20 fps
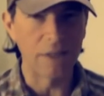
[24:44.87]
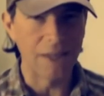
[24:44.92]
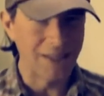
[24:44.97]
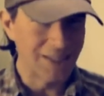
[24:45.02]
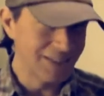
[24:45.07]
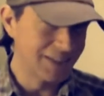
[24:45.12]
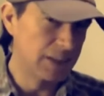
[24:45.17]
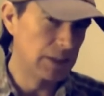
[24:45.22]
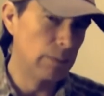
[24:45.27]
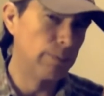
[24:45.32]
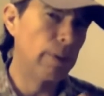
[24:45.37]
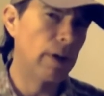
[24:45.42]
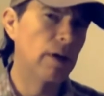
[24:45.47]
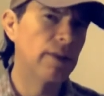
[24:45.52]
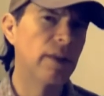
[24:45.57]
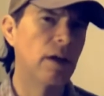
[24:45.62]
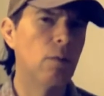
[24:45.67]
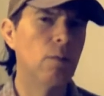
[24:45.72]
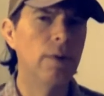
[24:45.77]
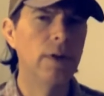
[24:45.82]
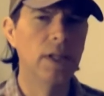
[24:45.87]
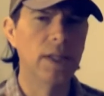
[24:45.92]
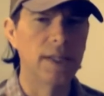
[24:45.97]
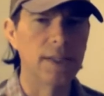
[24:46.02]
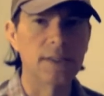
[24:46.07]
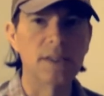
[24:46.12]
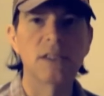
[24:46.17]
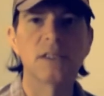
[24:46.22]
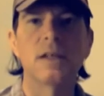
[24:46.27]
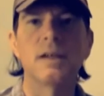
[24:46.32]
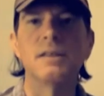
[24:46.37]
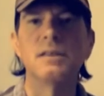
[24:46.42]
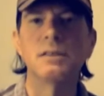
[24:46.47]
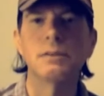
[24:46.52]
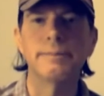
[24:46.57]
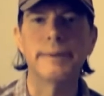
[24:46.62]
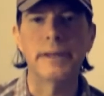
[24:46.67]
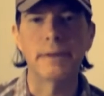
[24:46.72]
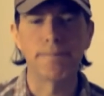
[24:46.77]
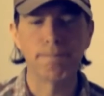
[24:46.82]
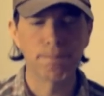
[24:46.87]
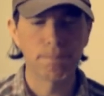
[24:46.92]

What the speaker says: and this is the part that really excites me.